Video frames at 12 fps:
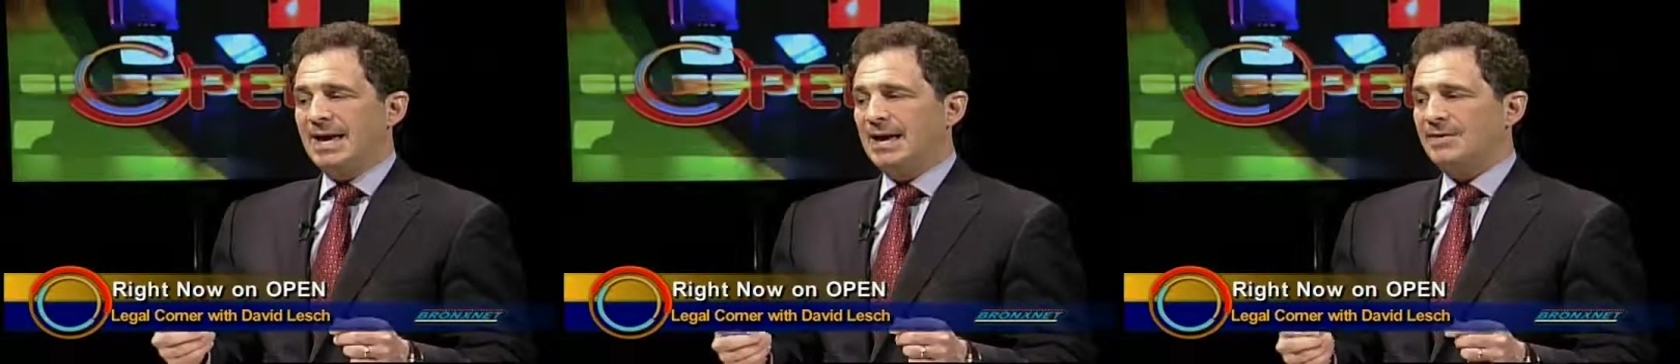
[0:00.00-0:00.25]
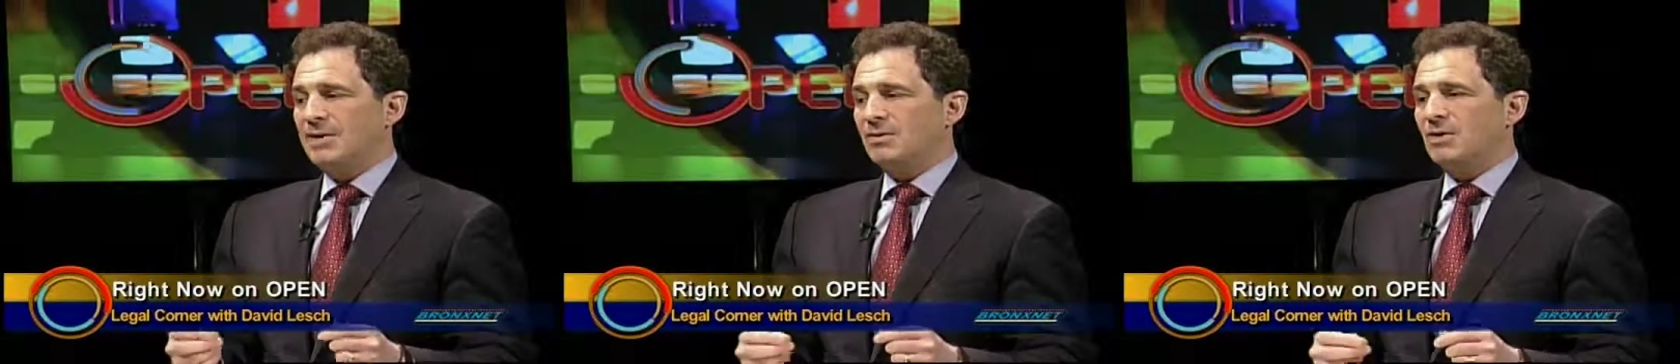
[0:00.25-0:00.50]

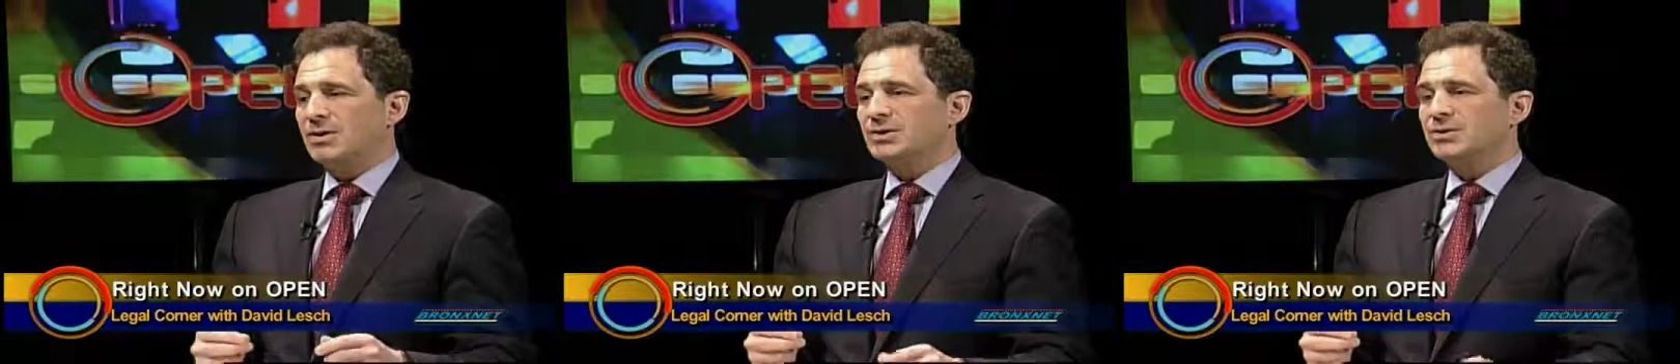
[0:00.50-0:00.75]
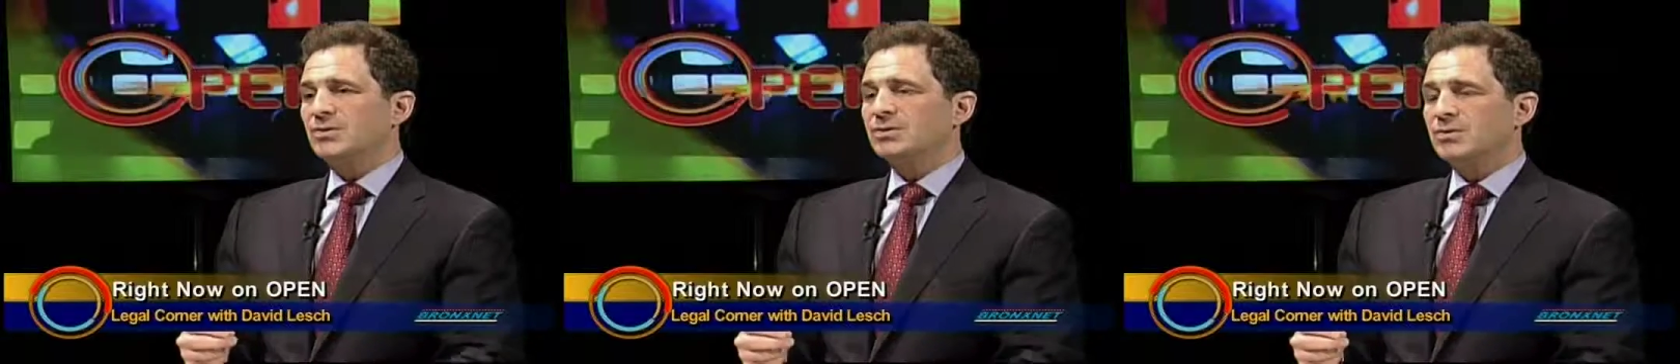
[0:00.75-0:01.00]
And there are
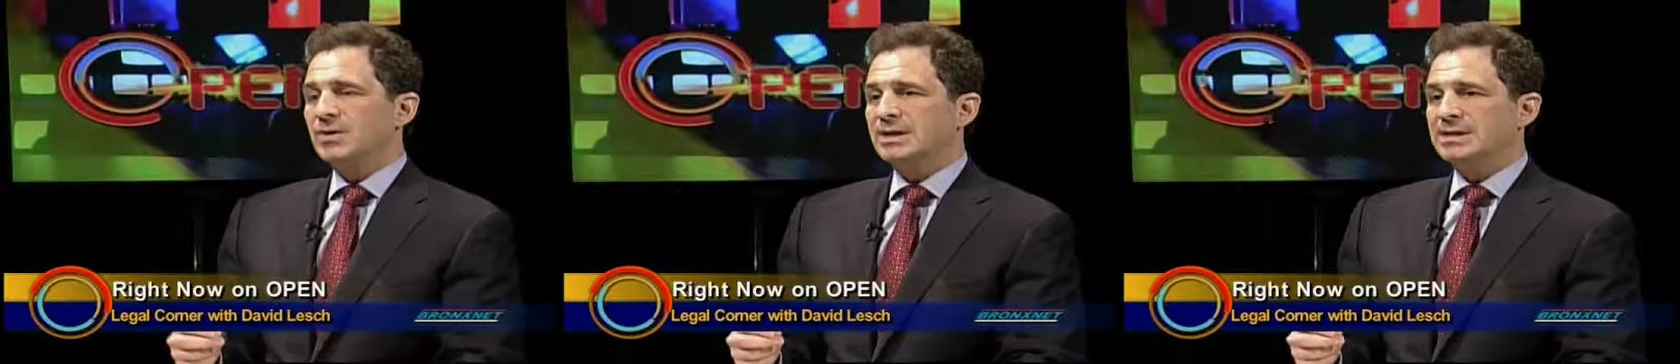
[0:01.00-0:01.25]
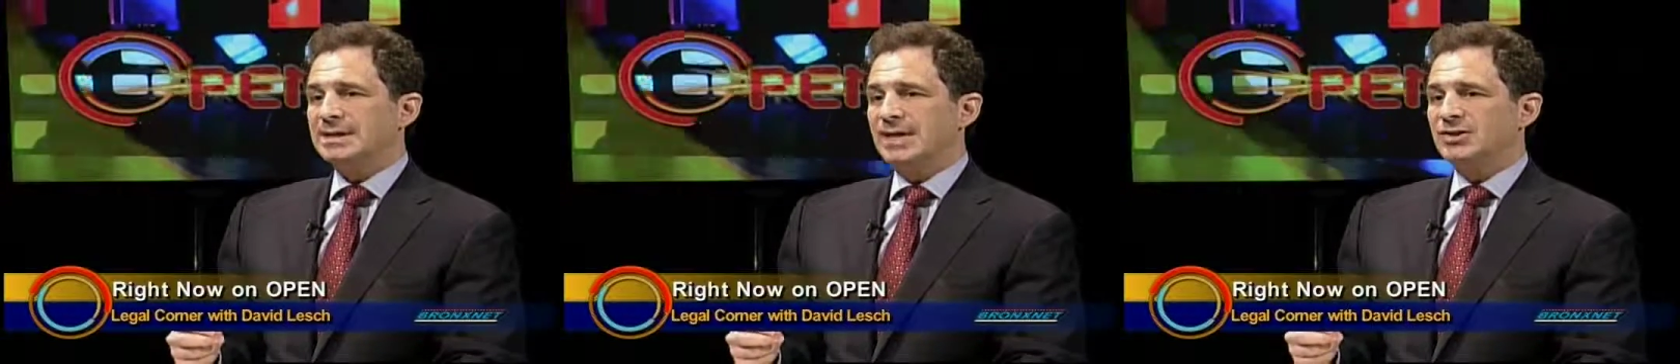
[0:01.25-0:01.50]
certain
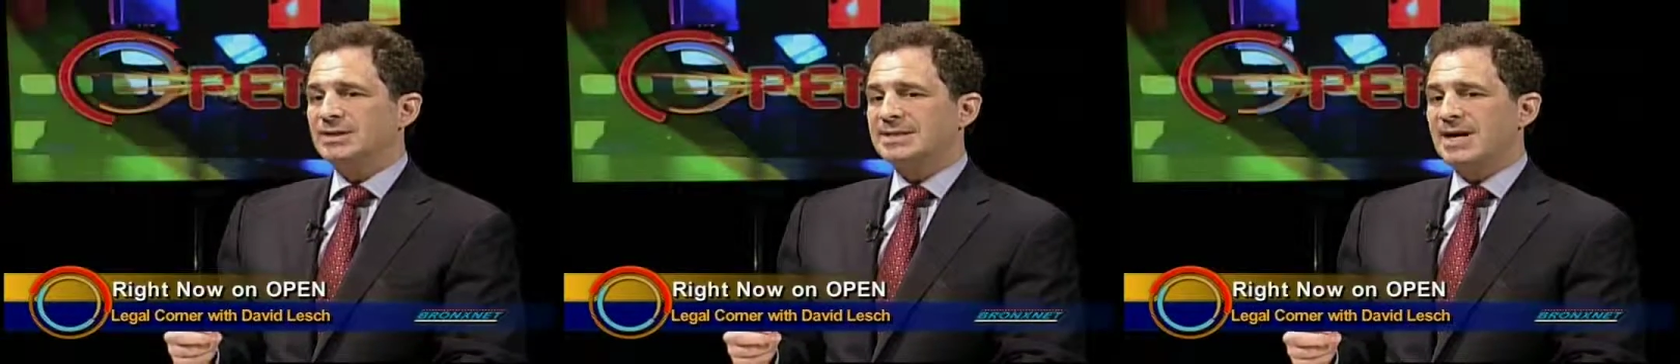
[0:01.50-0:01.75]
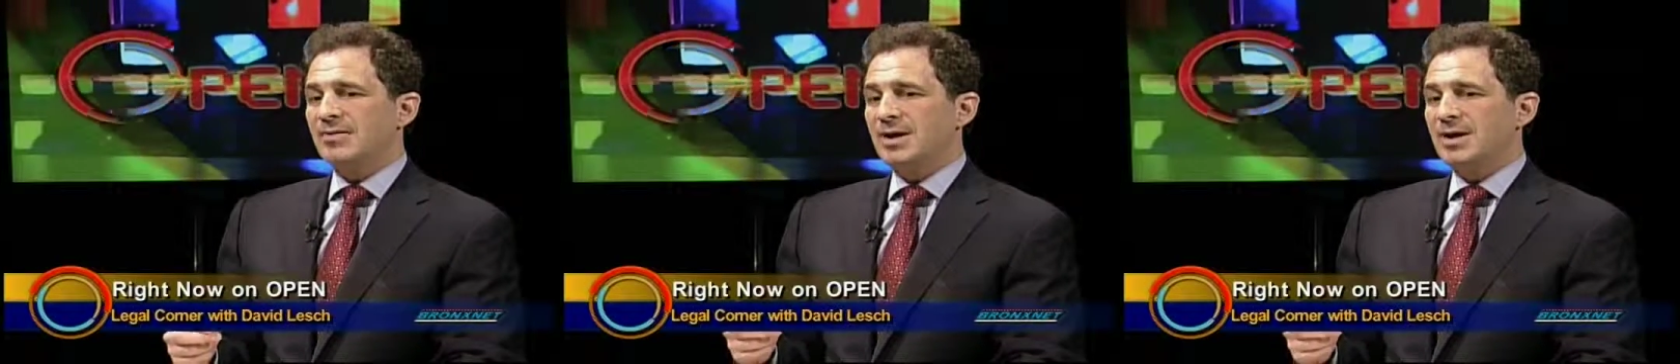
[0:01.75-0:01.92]
organizations now